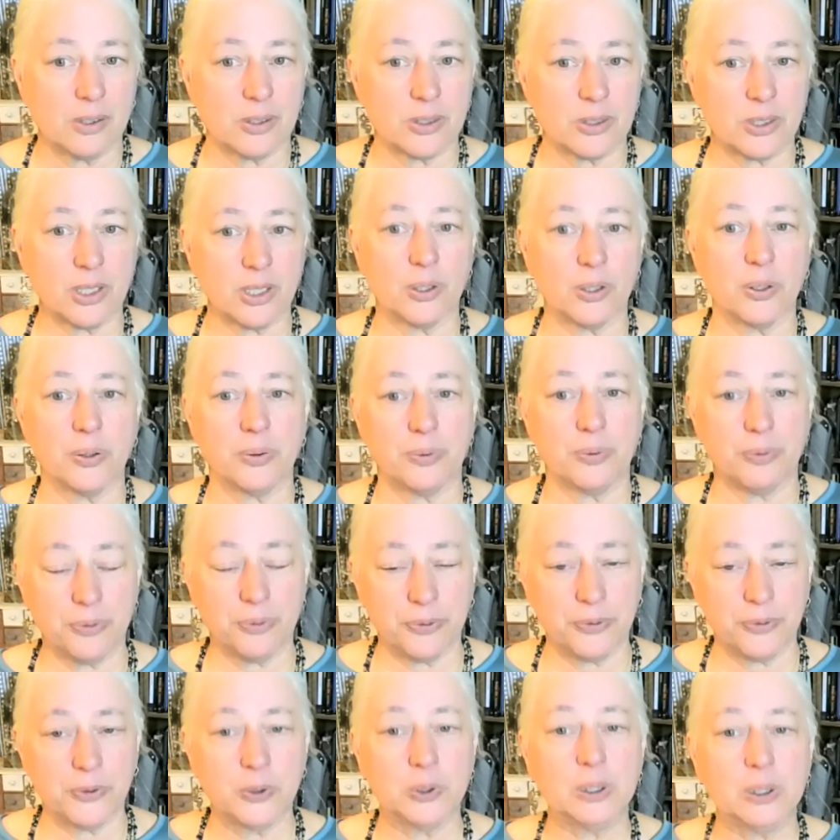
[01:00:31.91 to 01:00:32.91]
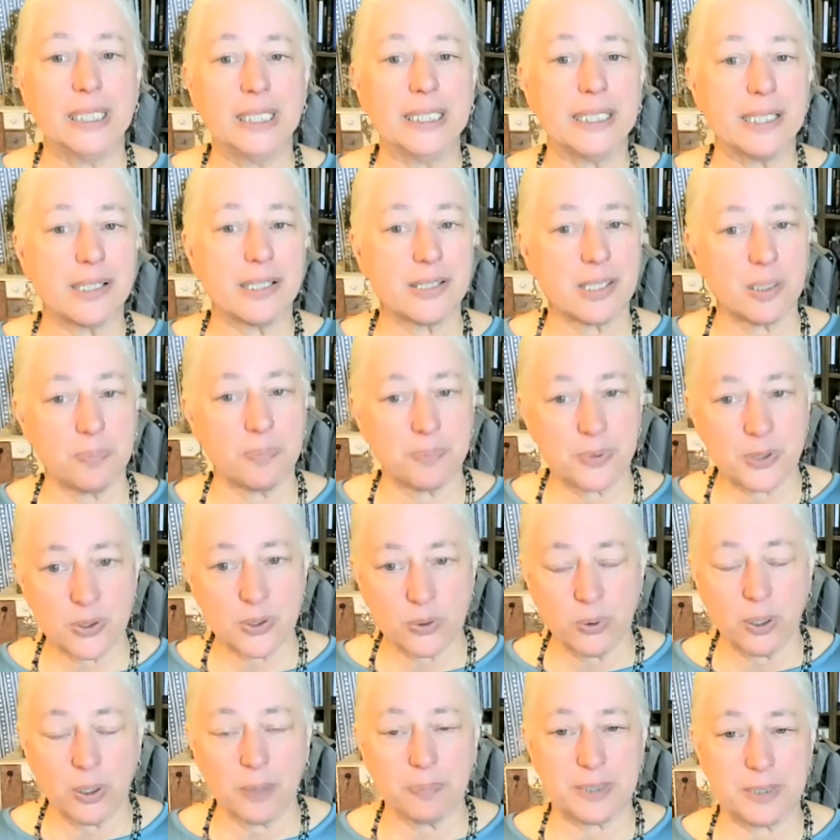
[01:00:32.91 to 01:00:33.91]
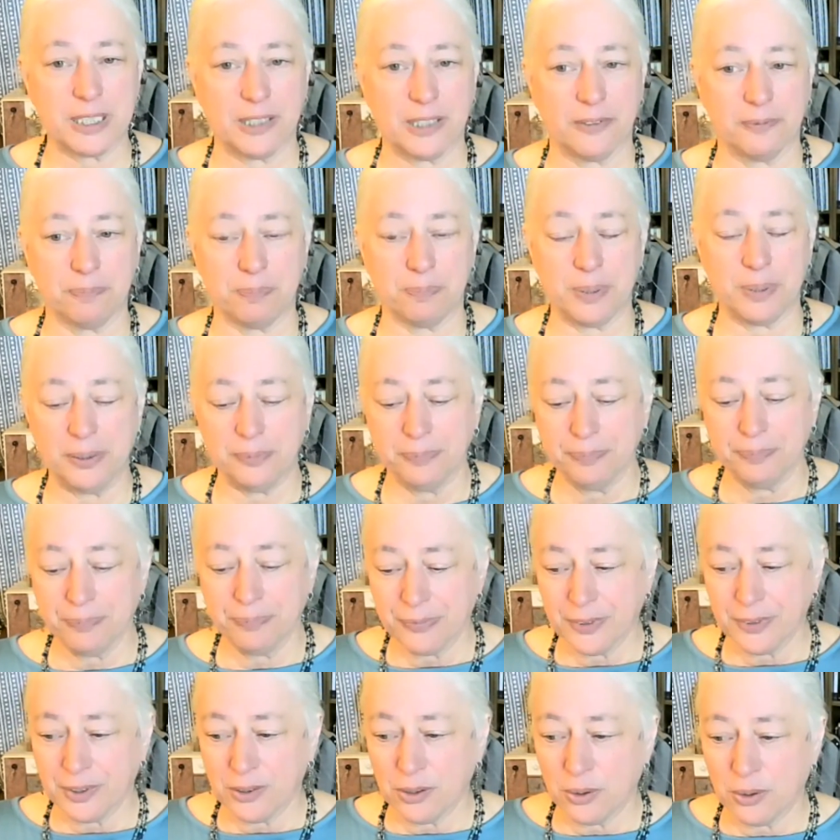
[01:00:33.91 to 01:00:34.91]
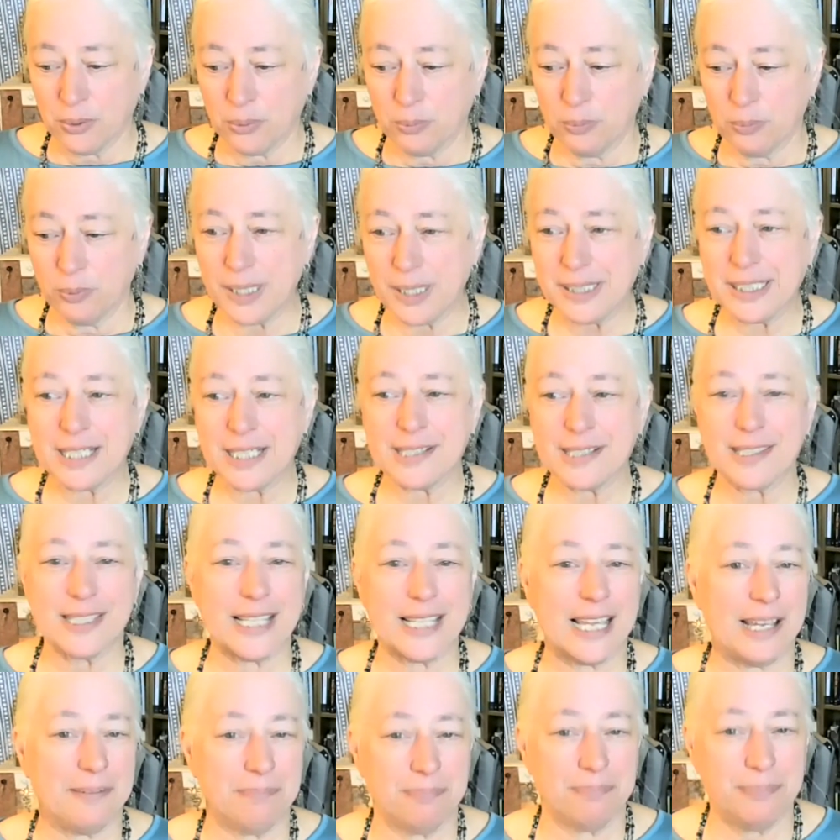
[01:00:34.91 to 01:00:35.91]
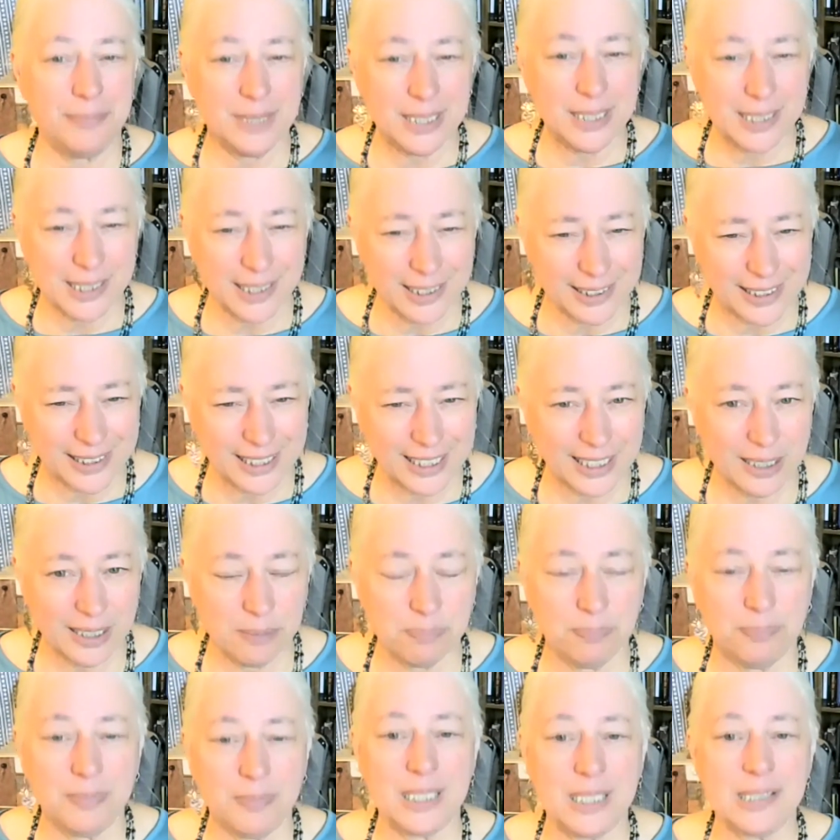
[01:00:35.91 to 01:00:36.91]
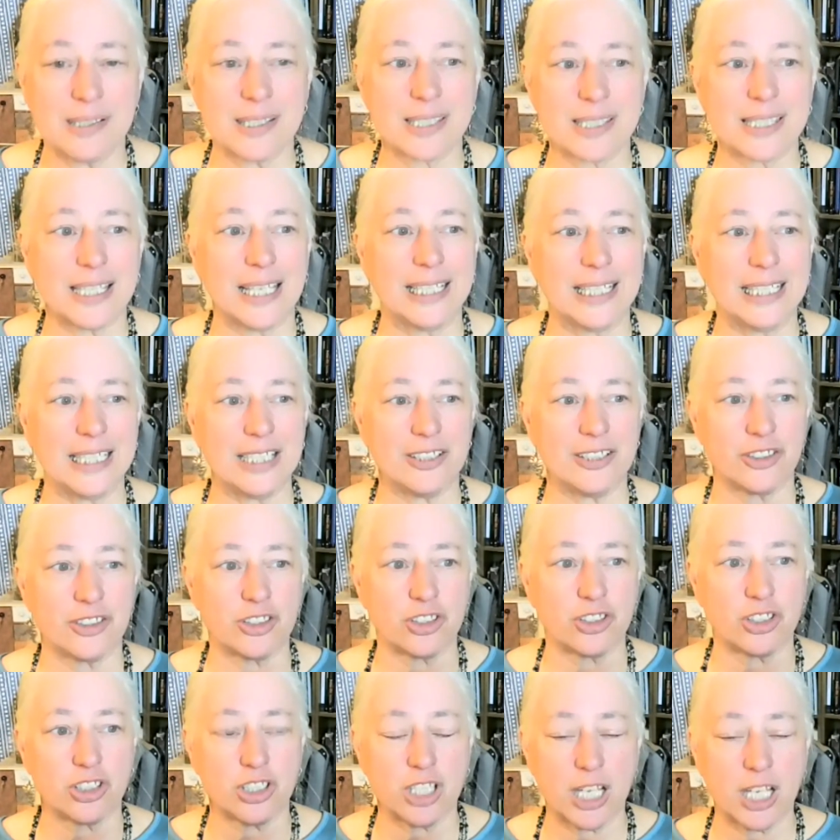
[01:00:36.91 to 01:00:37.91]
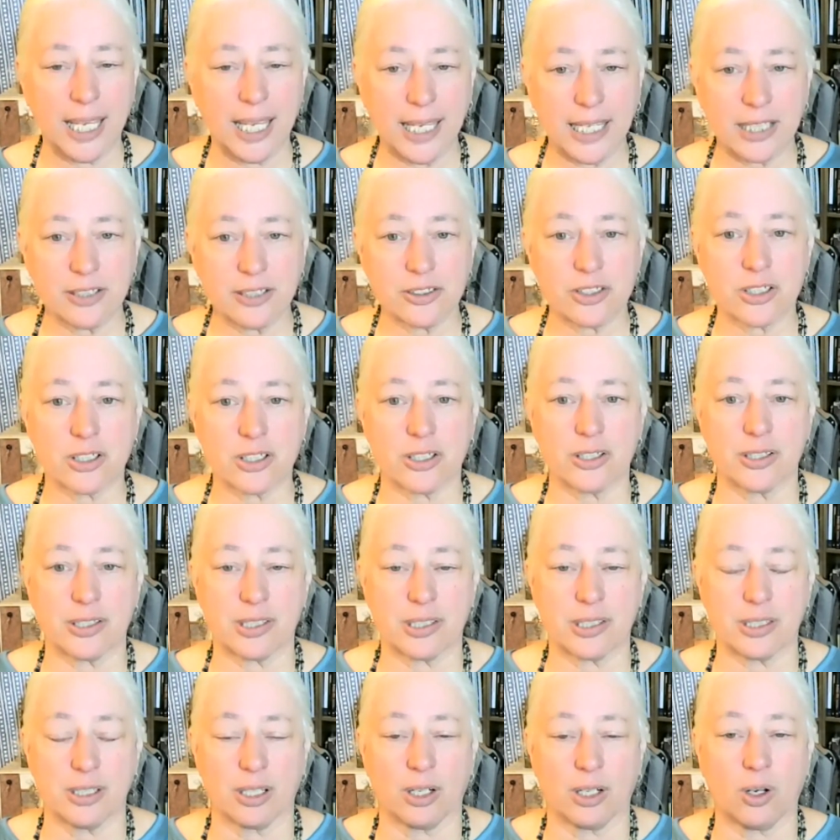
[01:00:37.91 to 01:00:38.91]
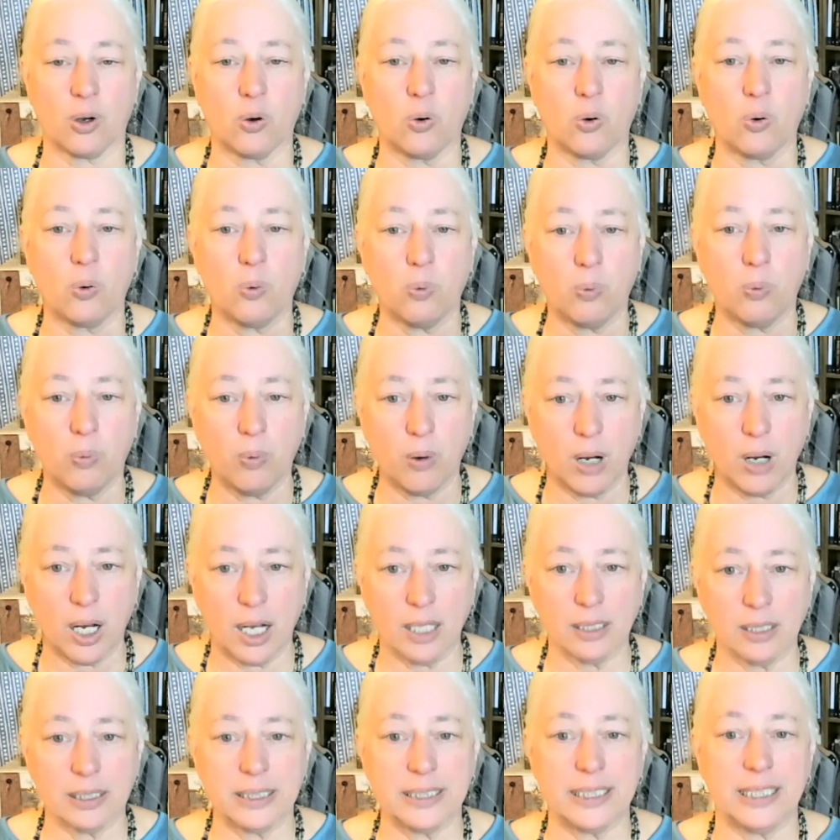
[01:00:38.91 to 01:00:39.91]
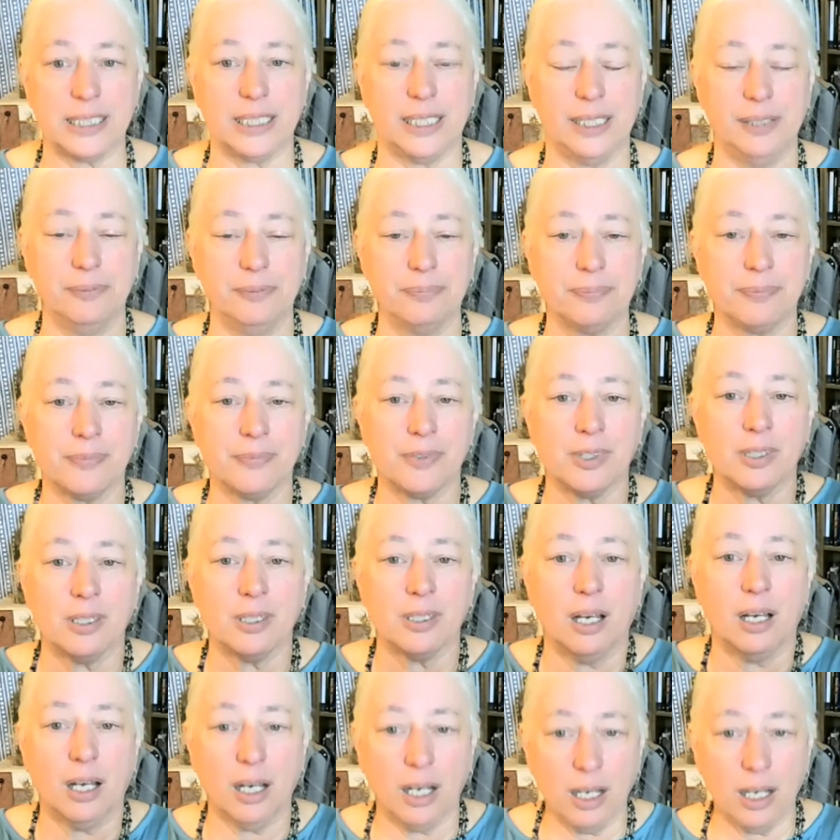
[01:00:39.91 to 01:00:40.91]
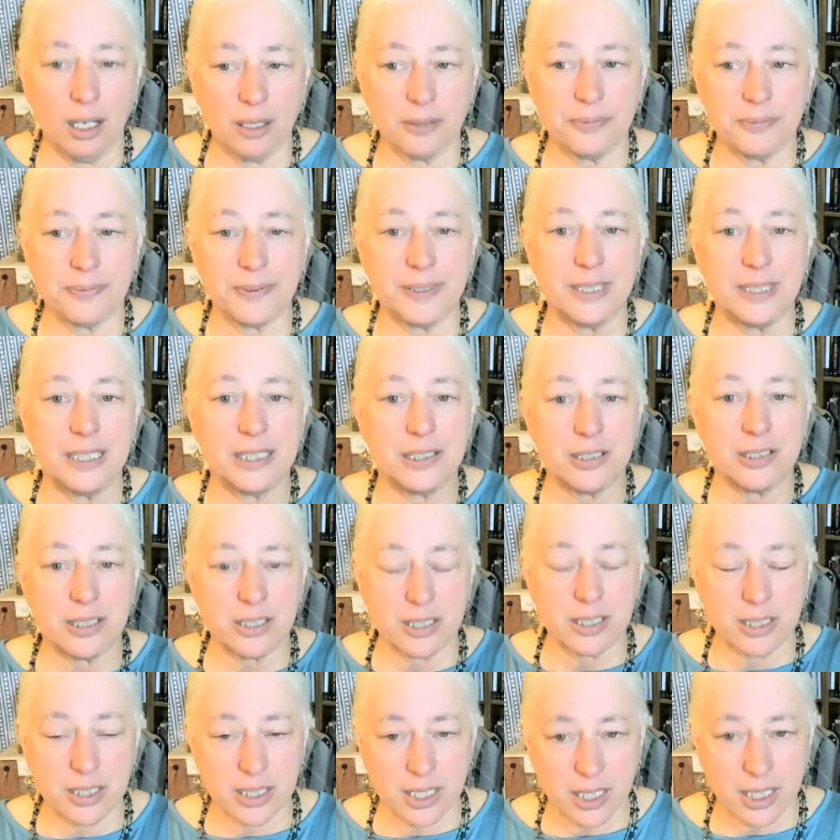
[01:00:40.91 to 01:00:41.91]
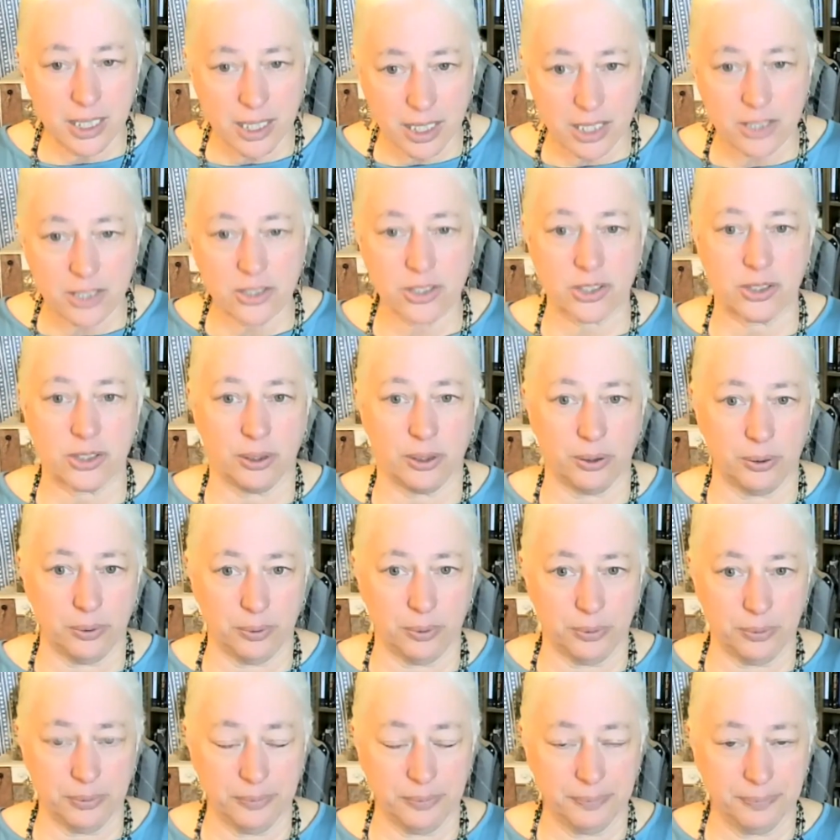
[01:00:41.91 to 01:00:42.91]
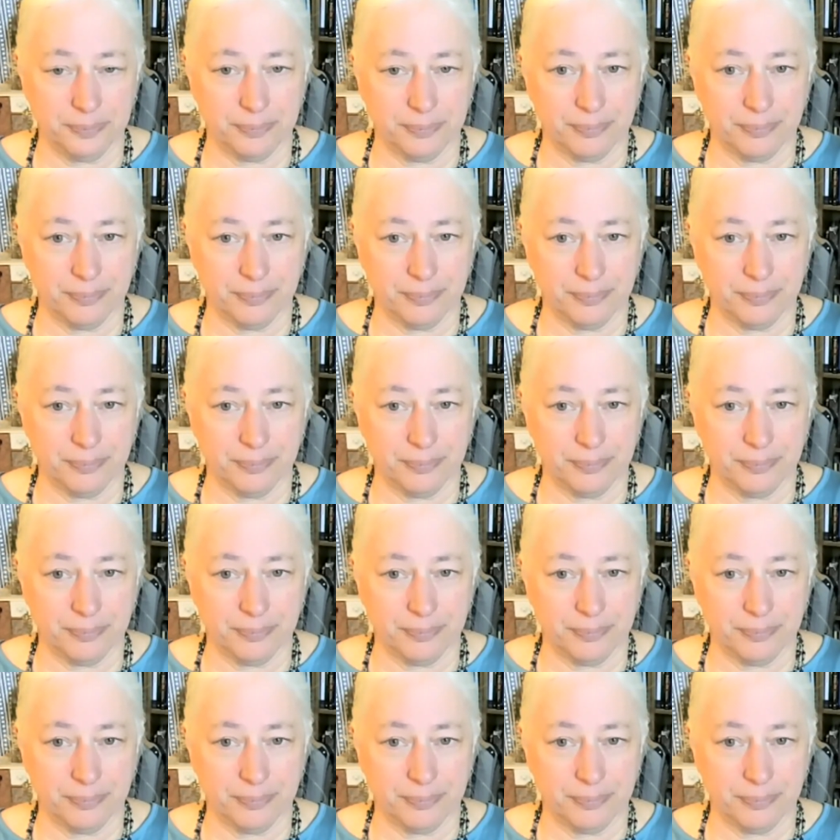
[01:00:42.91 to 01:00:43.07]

So Fuling is absorptive, but what does that mean? It means that it changes the quality of the tissue